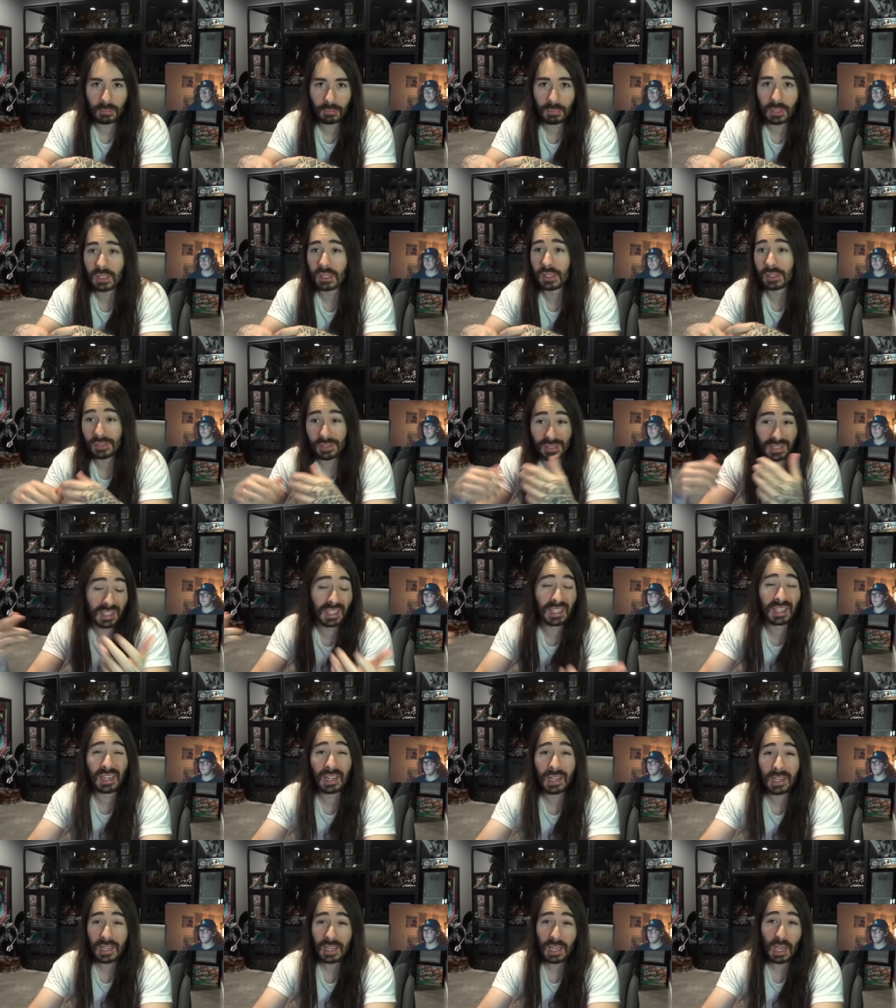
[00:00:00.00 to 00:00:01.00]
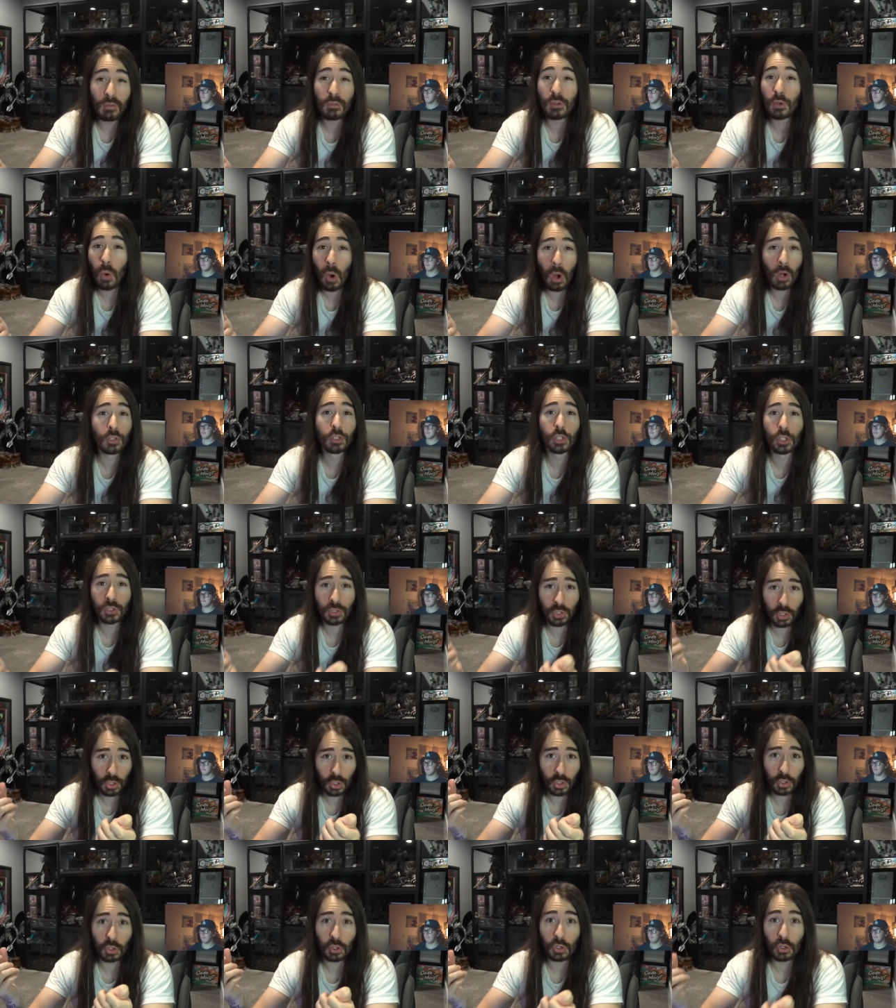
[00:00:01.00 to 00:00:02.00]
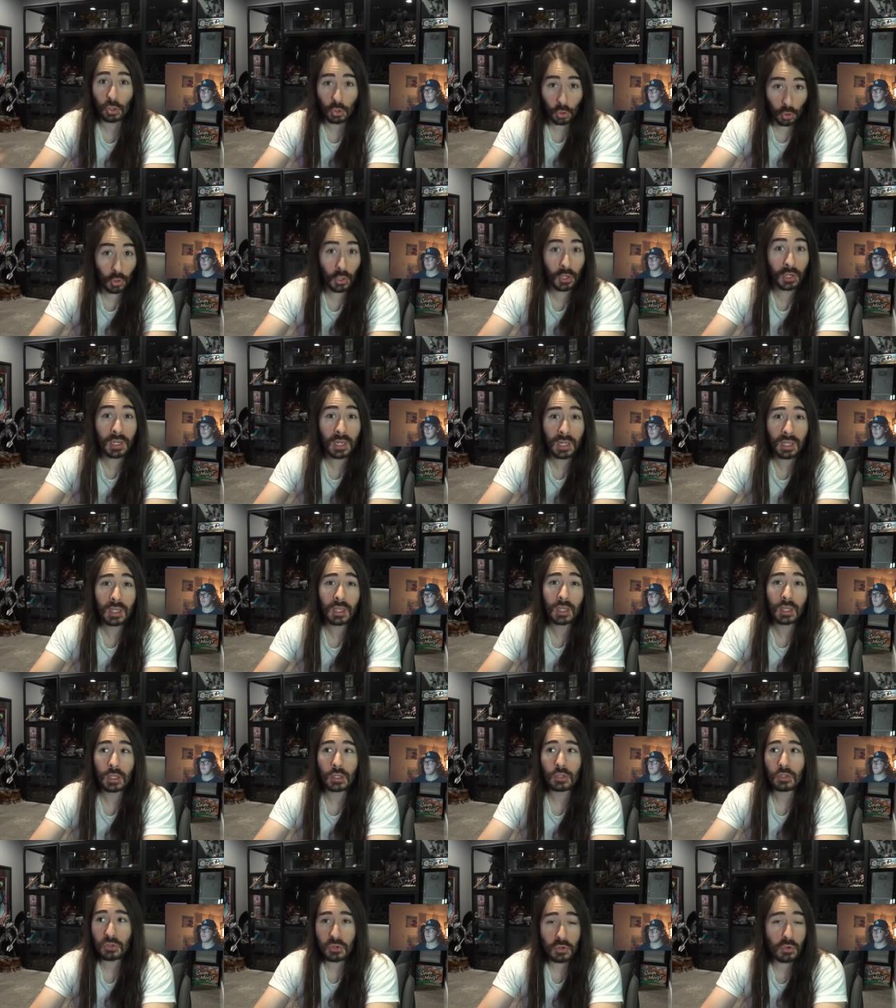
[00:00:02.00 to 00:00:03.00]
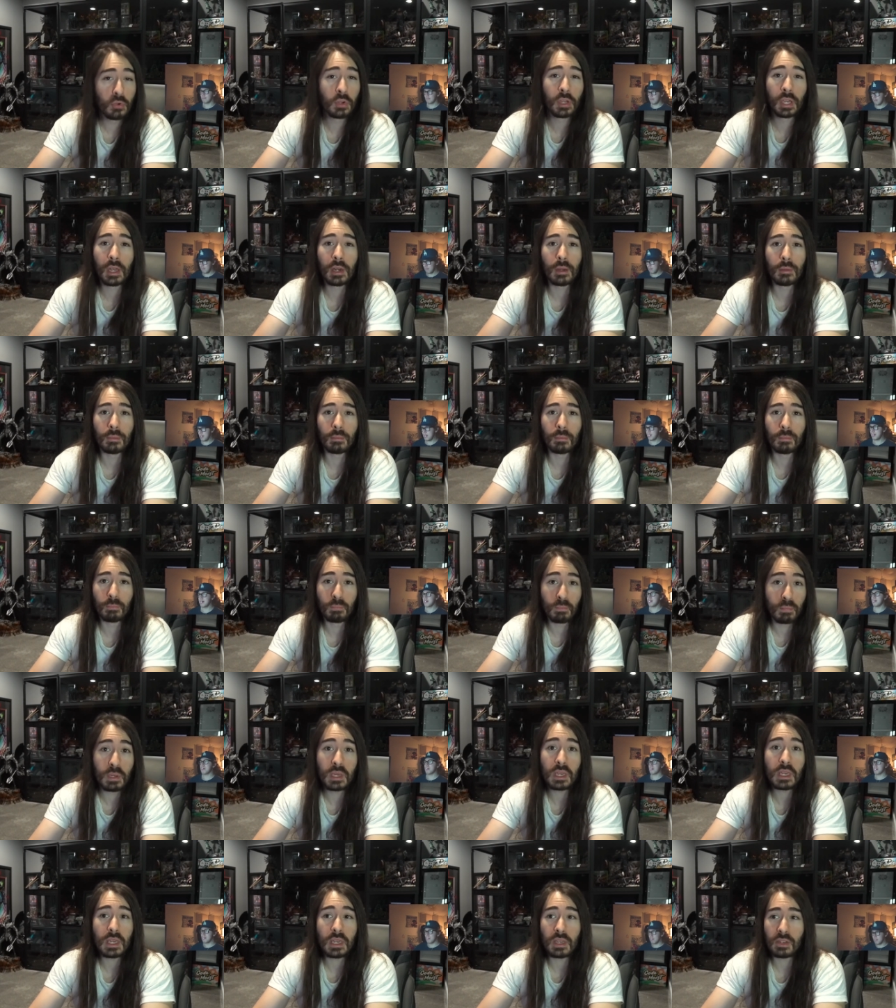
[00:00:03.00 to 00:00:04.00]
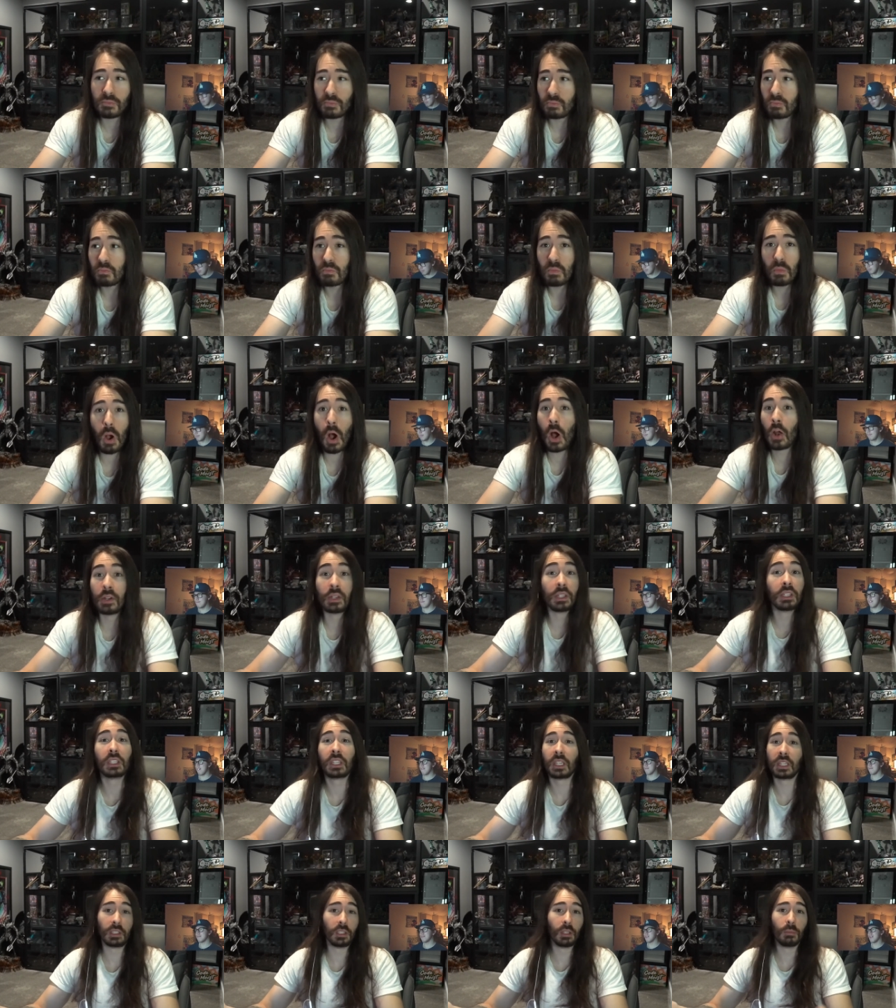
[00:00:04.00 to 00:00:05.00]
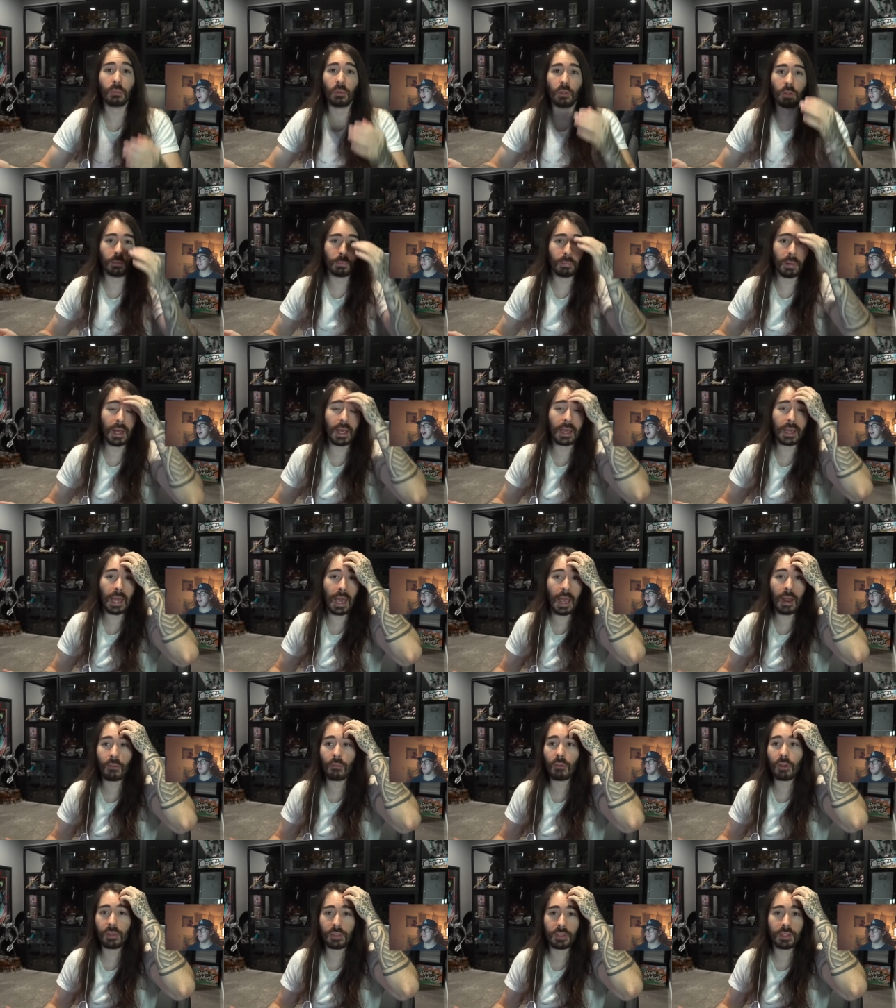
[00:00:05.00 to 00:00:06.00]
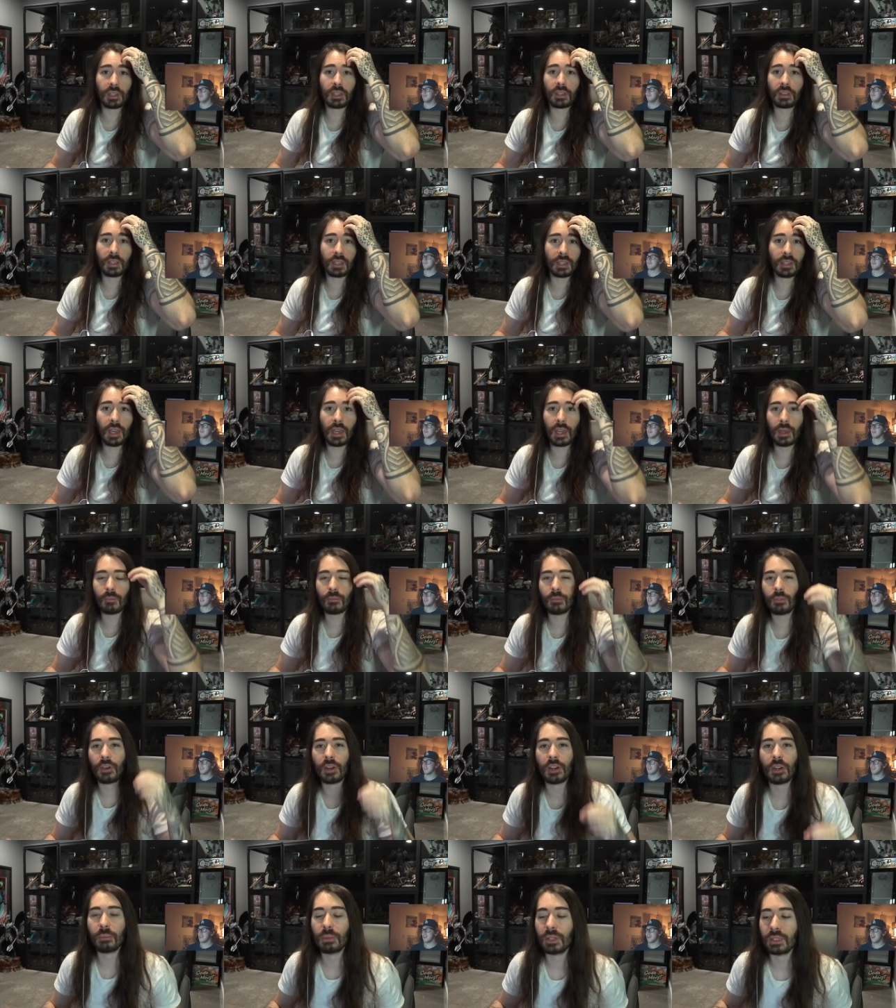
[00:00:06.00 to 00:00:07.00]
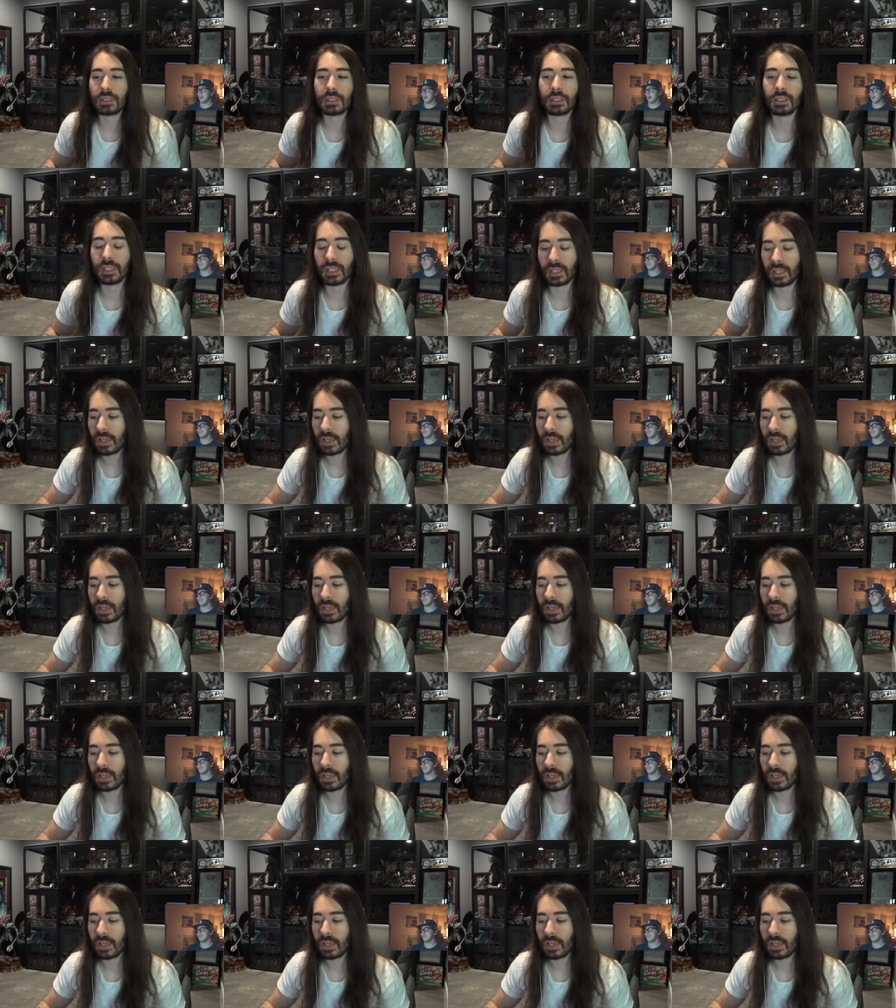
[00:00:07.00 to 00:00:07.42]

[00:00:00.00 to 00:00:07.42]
Because, again, if you are just good, you can be unkillable by everything in the game, fundamentally.